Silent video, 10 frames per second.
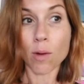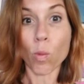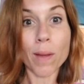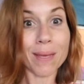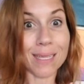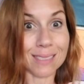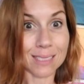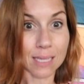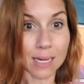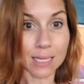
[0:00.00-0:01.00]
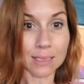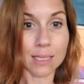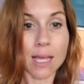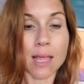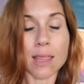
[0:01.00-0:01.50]
women's
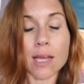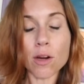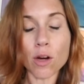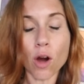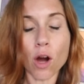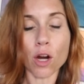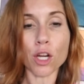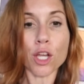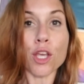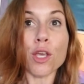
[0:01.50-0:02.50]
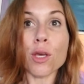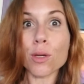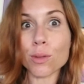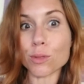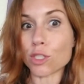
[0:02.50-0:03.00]
studies, there are
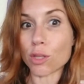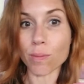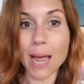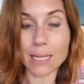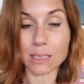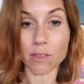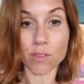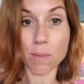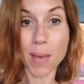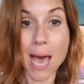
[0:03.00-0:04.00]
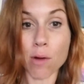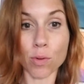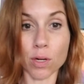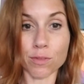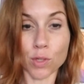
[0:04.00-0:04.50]
huge threads of the
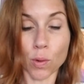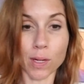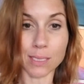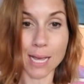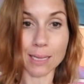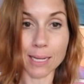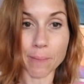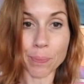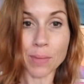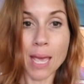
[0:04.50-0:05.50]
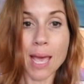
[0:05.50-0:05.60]
power of storytelling.